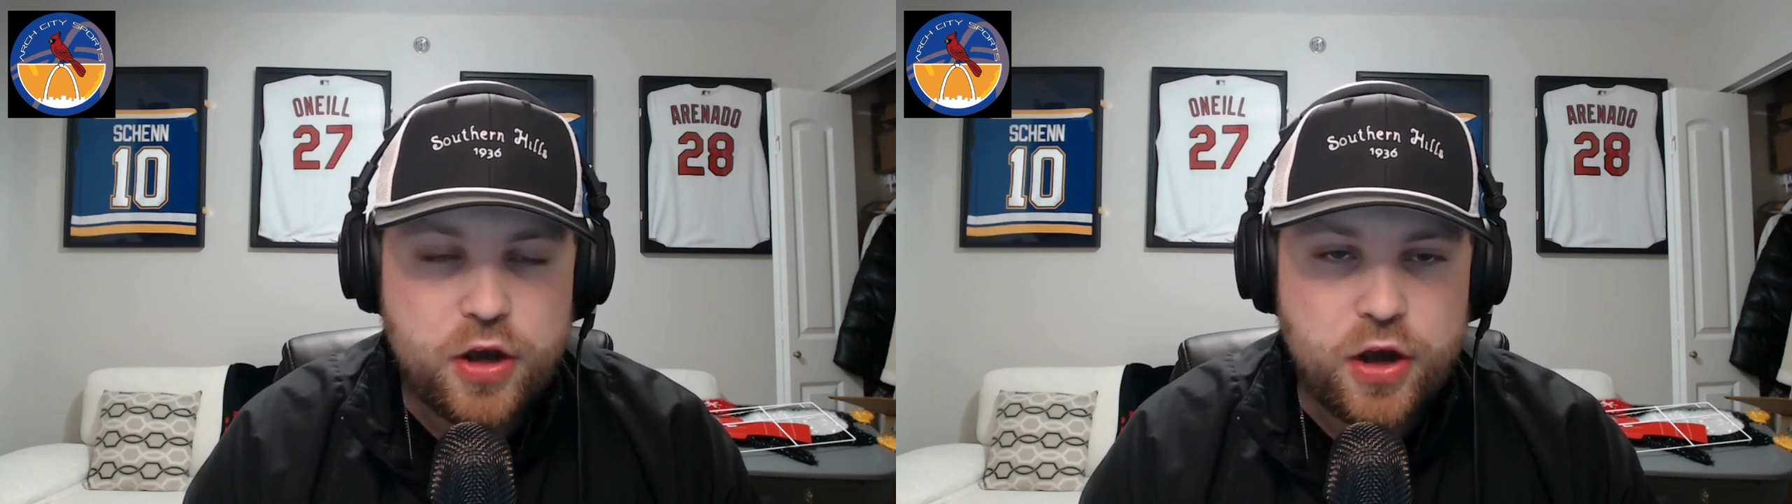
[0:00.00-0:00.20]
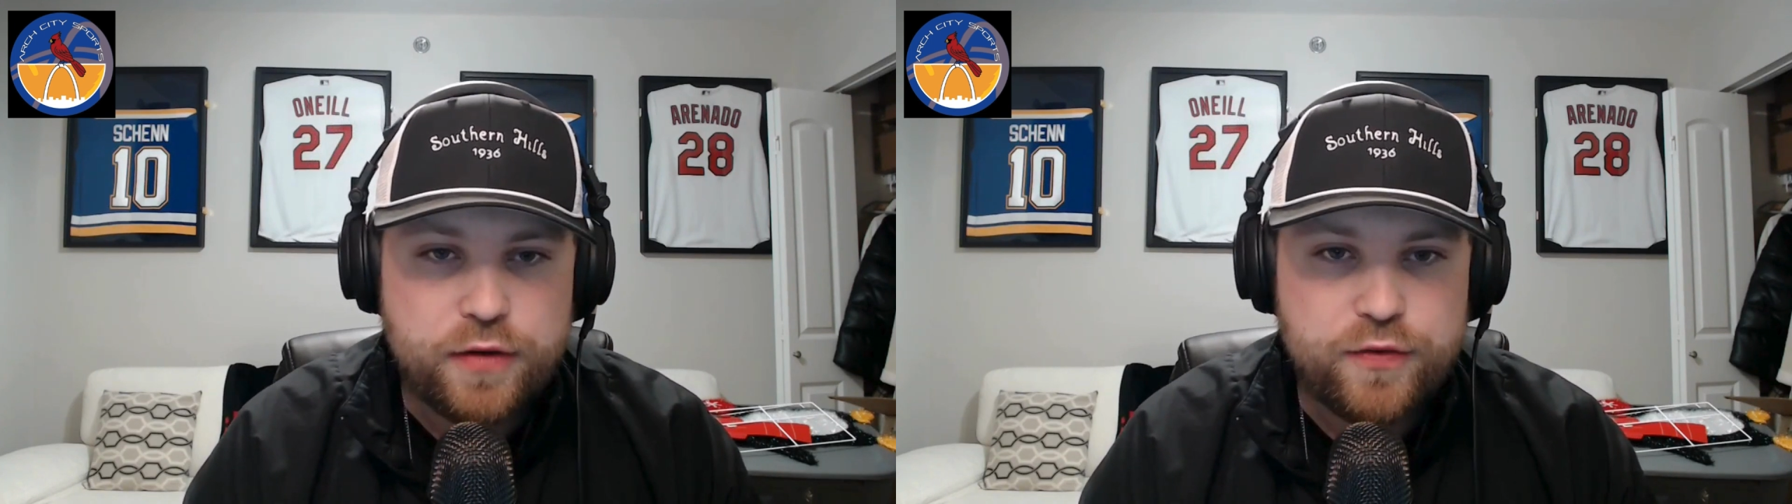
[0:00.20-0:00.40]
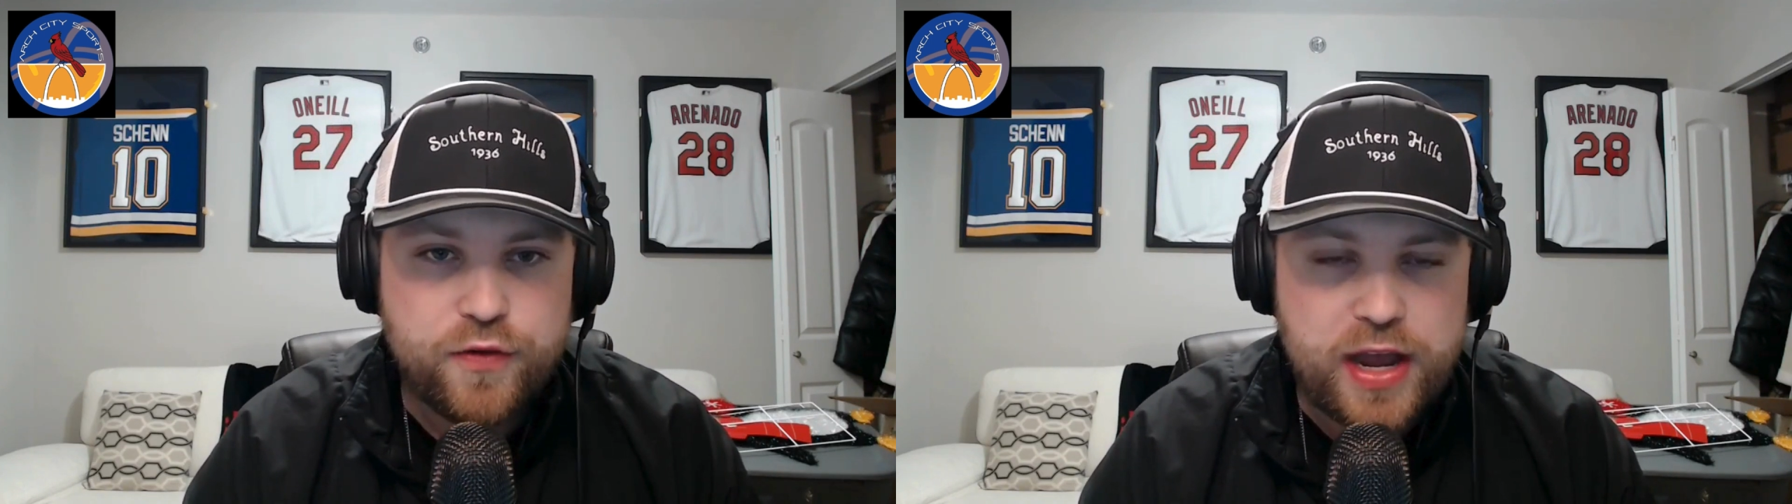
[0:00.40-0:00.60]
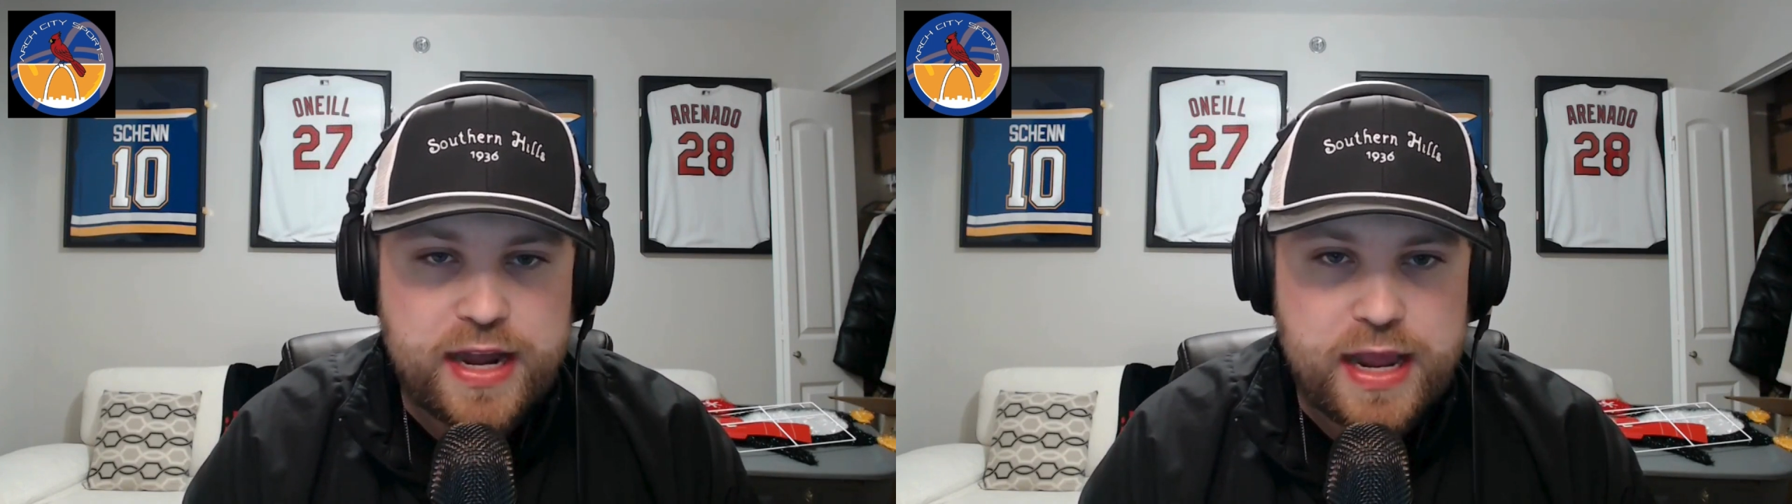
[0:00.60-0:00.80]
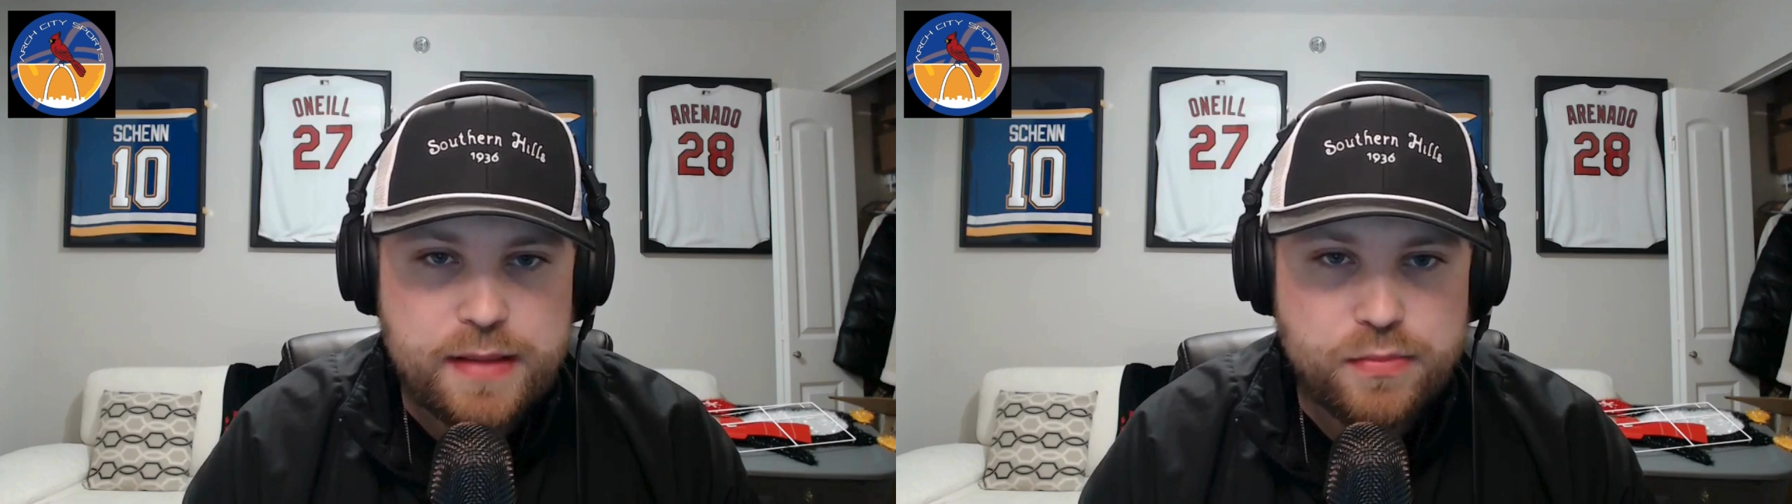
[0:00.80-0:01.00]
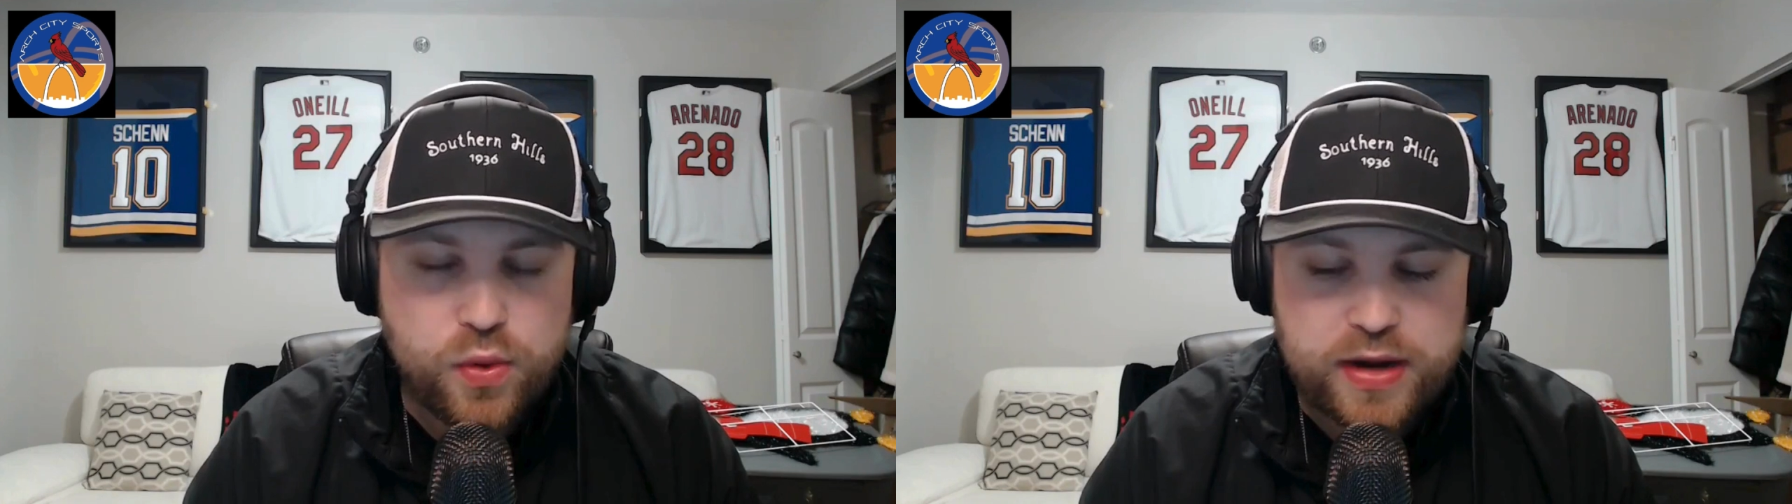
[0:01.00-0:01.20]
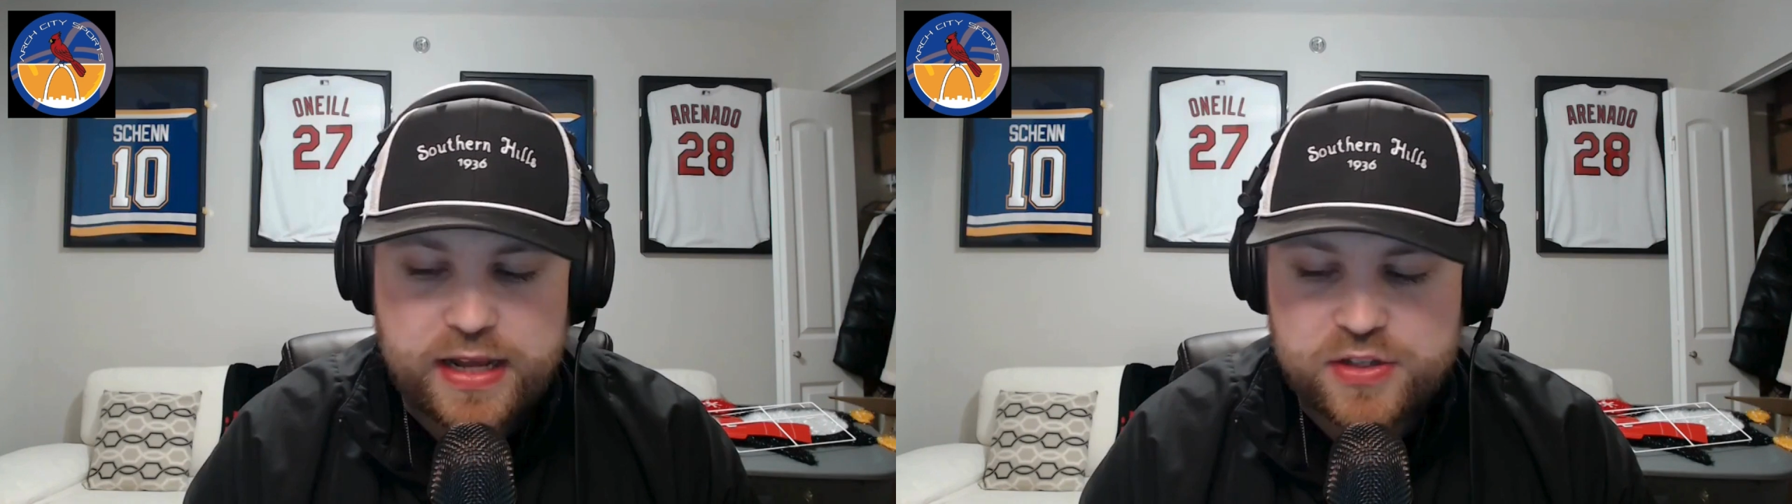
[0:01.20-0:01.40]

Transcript: on Friday morning,